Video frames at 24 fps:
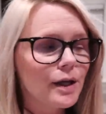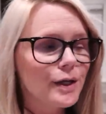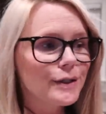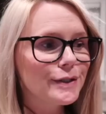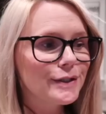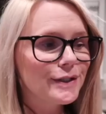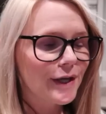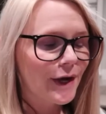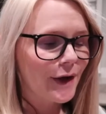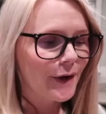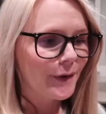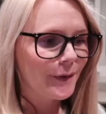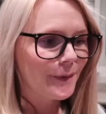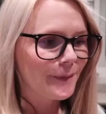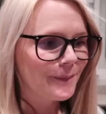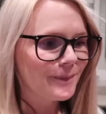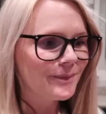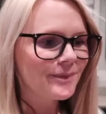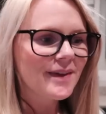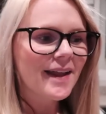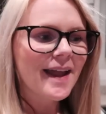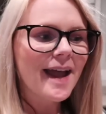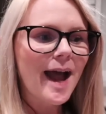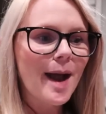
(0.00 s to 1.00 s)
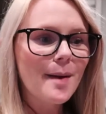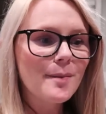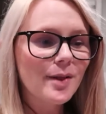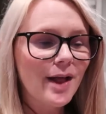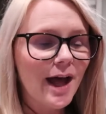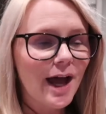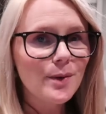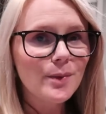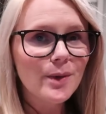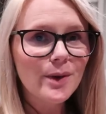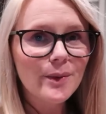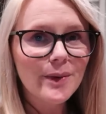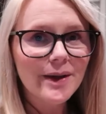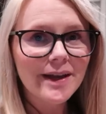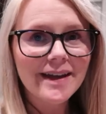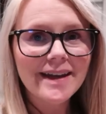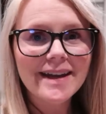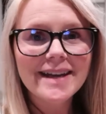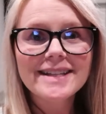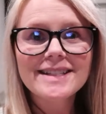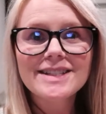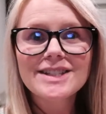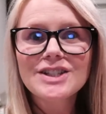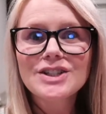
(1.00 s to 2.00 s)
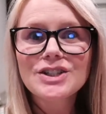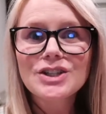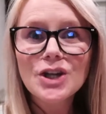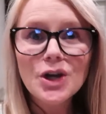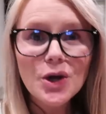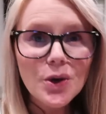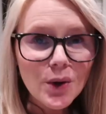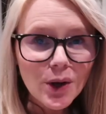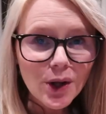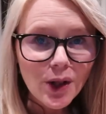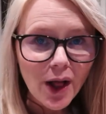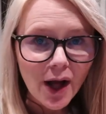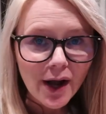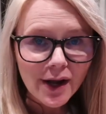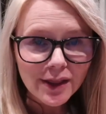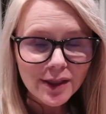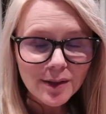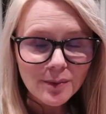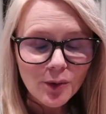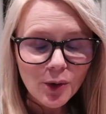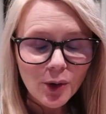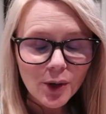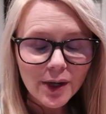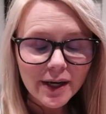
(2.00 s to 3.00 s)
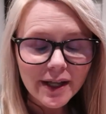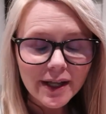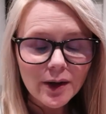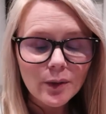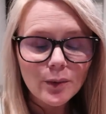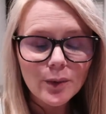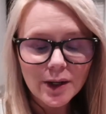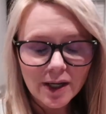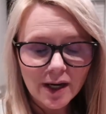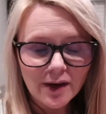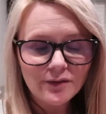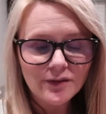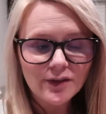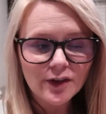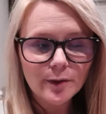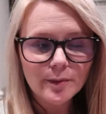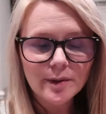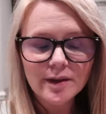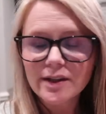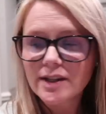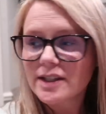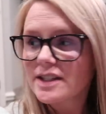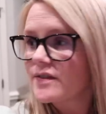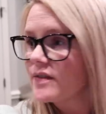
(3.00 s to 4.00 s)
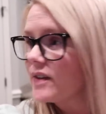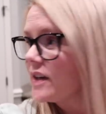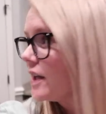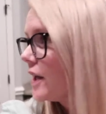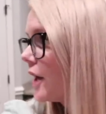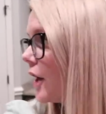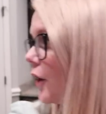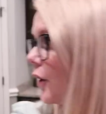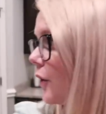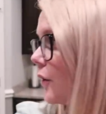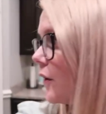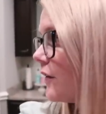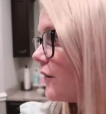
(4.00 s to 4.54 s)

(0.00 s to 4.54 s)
So I'm glad we went. It's two o'clock in the morning when I'm filming this video.